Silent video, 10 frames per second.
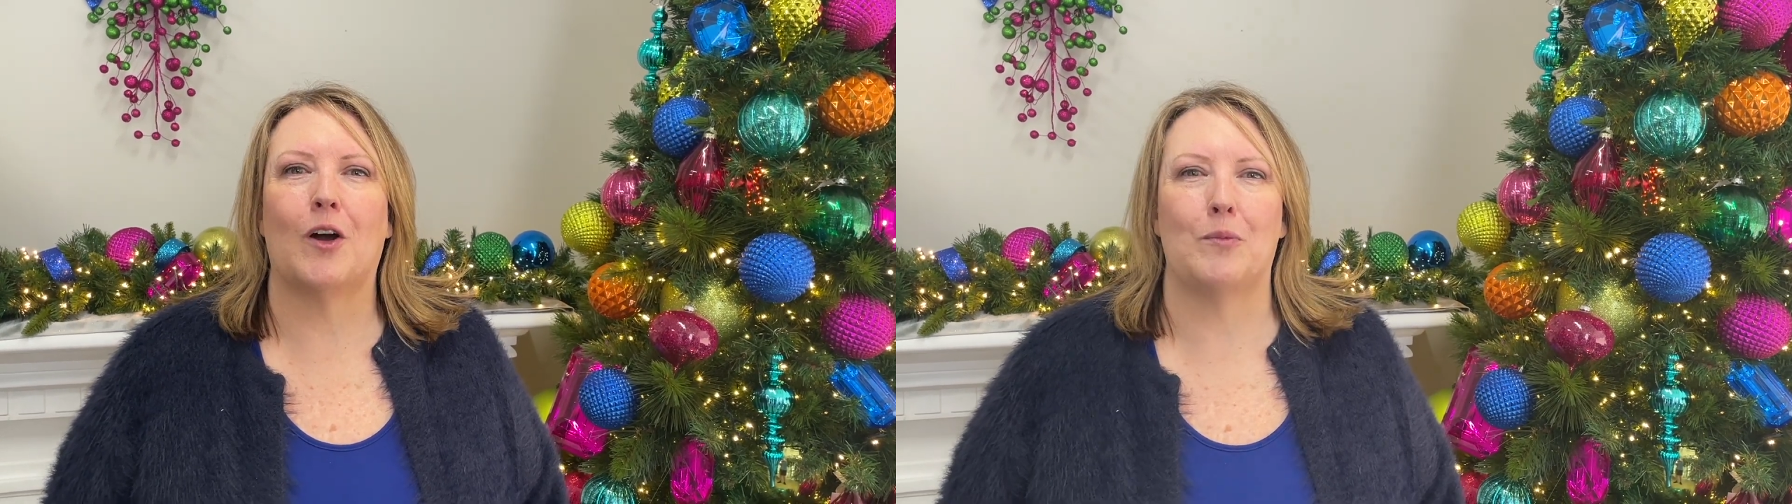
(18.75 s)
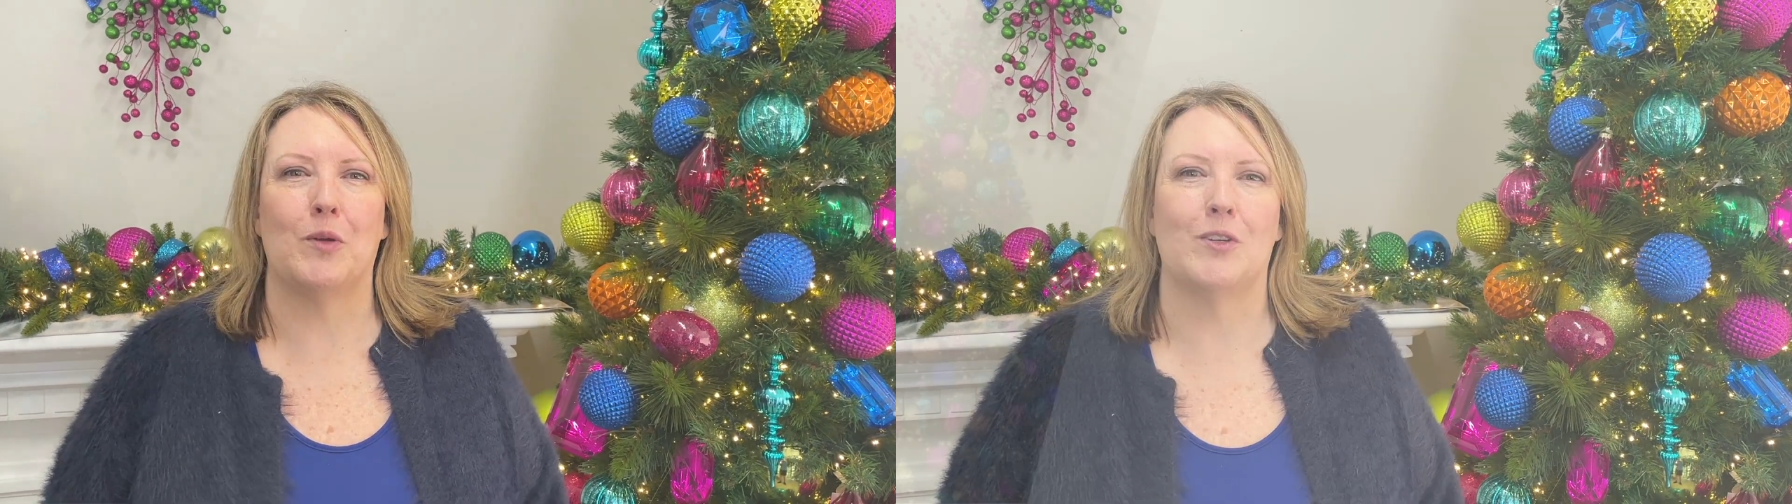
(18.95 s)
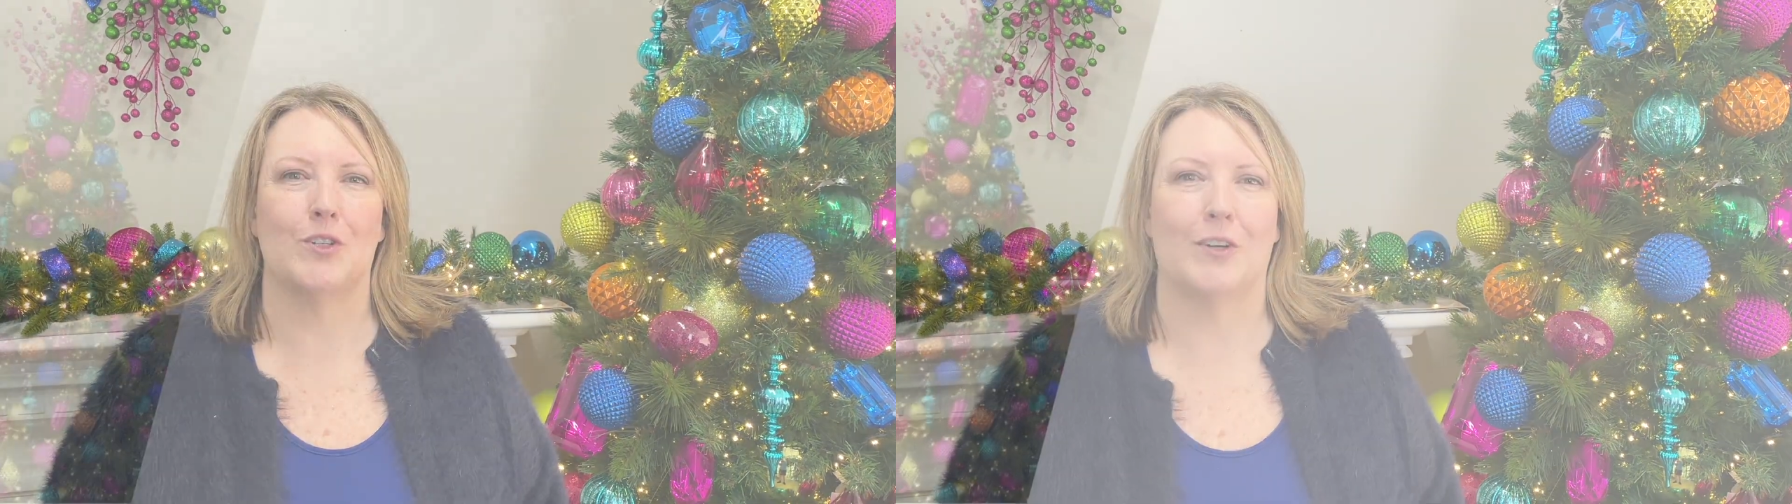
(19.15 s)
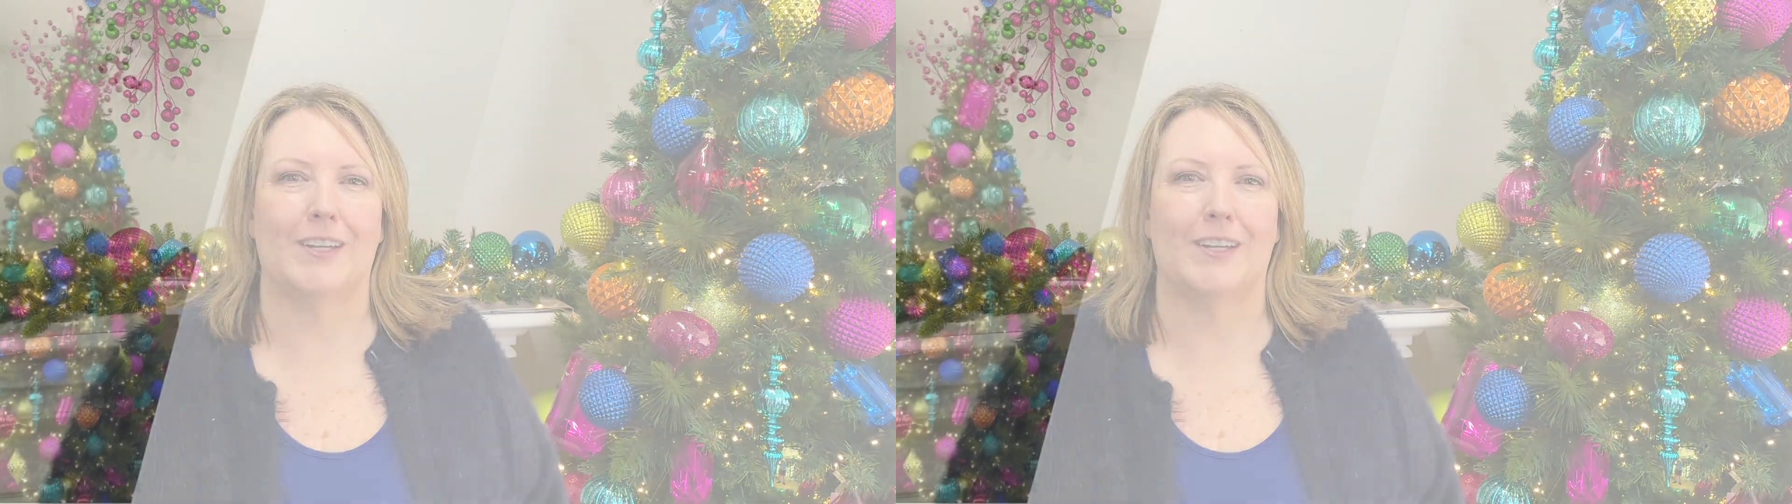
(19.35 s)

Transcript: Hope you enjoy.